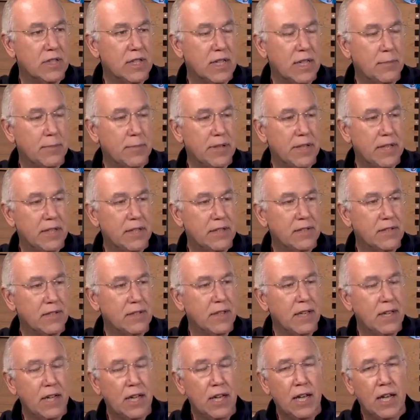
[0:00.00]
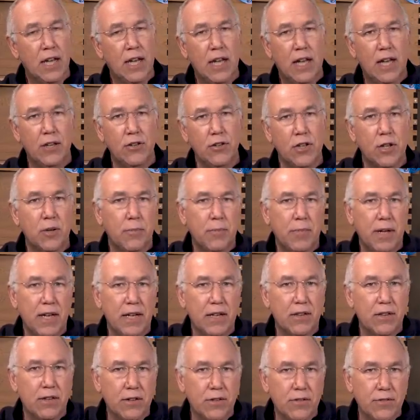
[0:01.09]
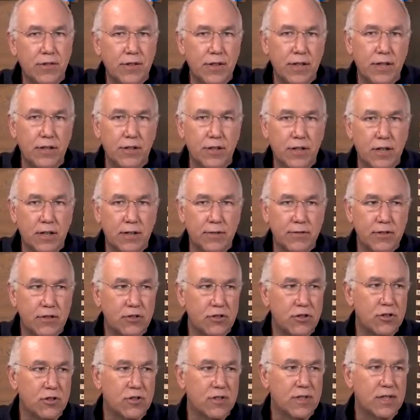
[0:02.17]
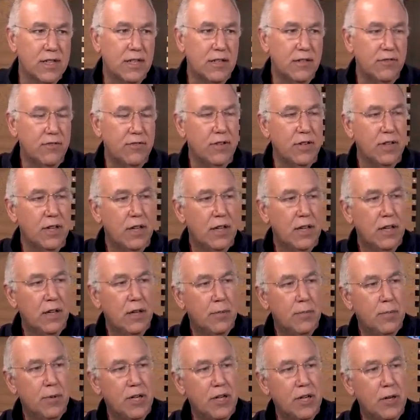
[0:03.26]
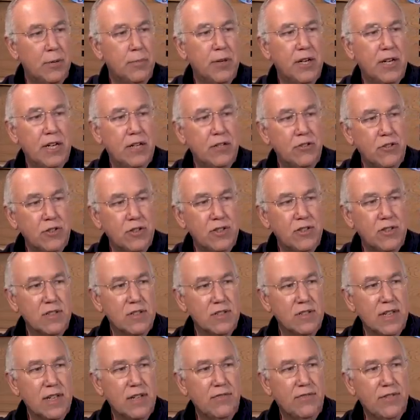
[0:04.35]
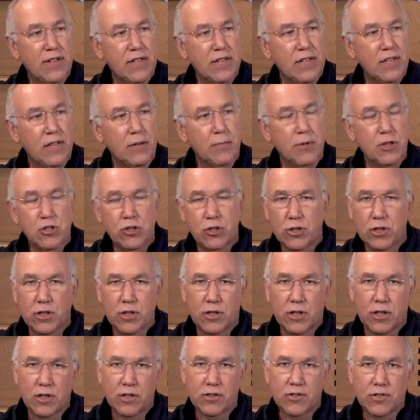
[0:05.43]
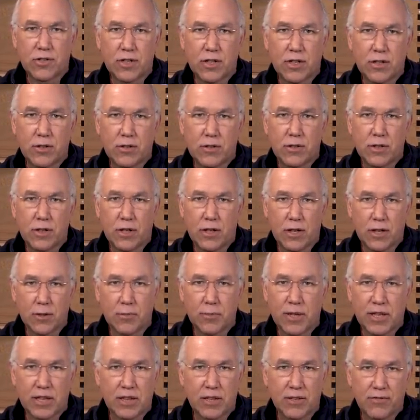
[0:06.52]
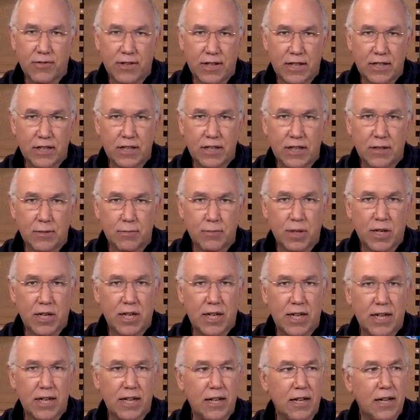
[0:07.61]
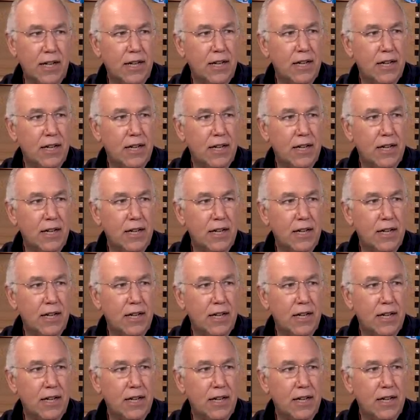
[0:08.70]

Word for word: type it is. And you can make those inner covers yourself, but upper entrances add venting, but you can also augment the venting by